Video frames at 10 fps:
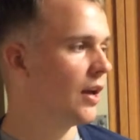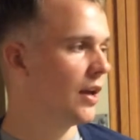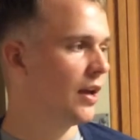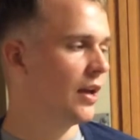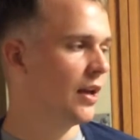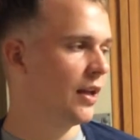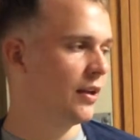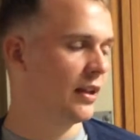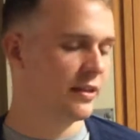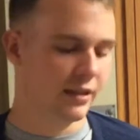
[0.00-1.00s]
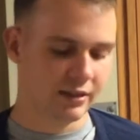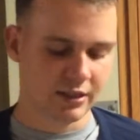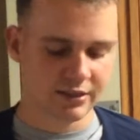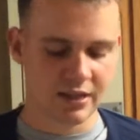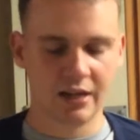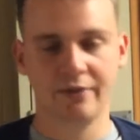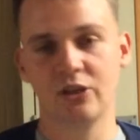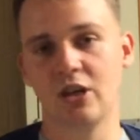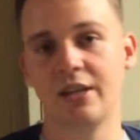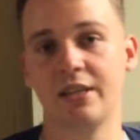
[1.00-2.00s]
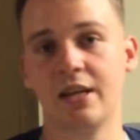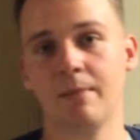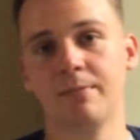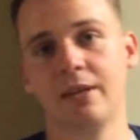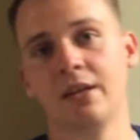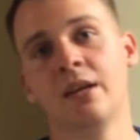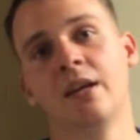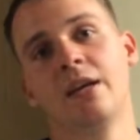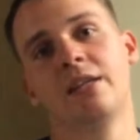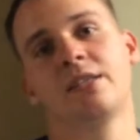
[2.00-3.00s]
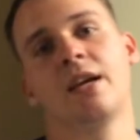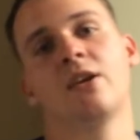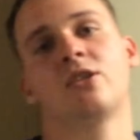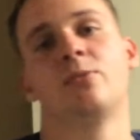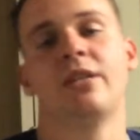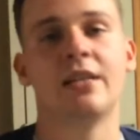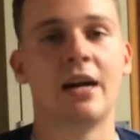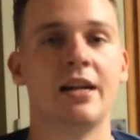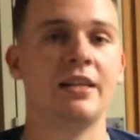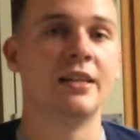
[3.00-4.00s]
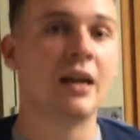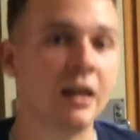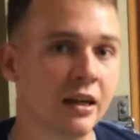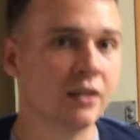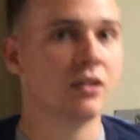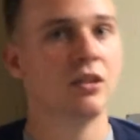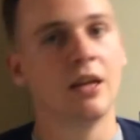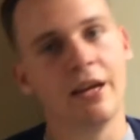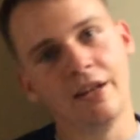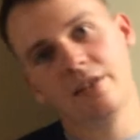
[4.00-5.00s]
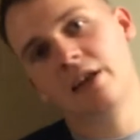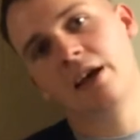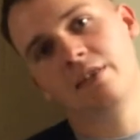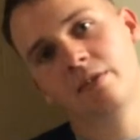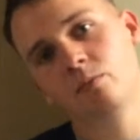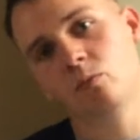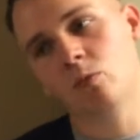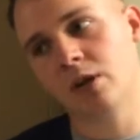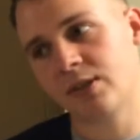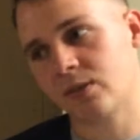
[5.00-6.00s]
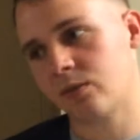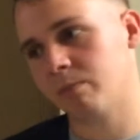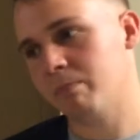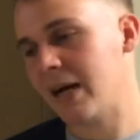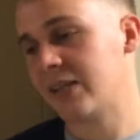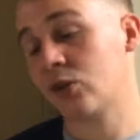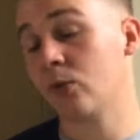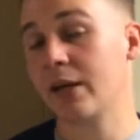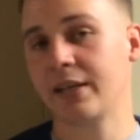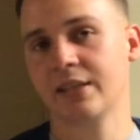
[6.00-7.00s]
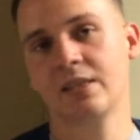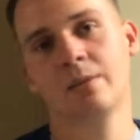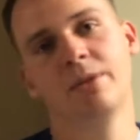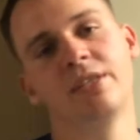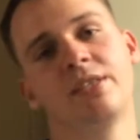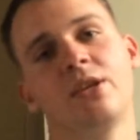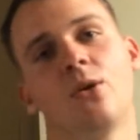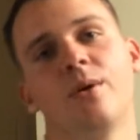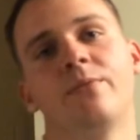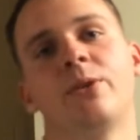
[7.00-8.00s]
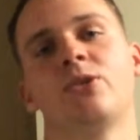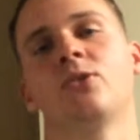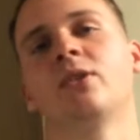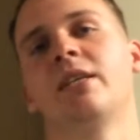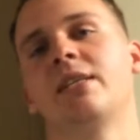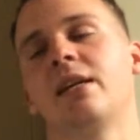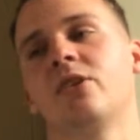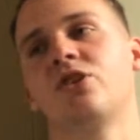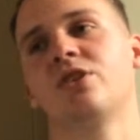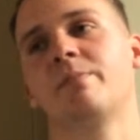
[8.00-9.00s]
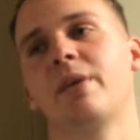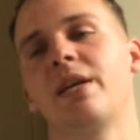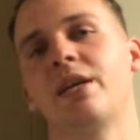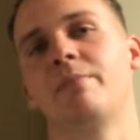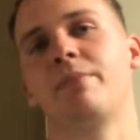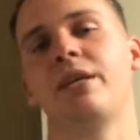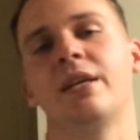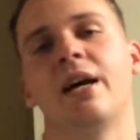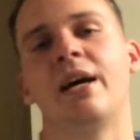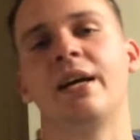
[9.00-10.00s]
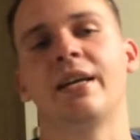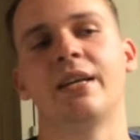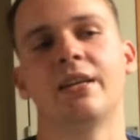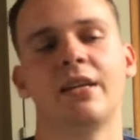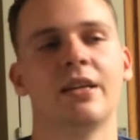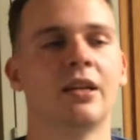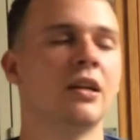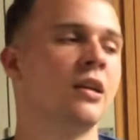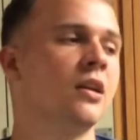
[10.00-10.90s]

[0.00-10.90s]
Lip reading: And they think that it's not even Johnny Depp, that his character, when he died, and that what's masquerading as him is the artificial intelligence PINN, P-I-N-N,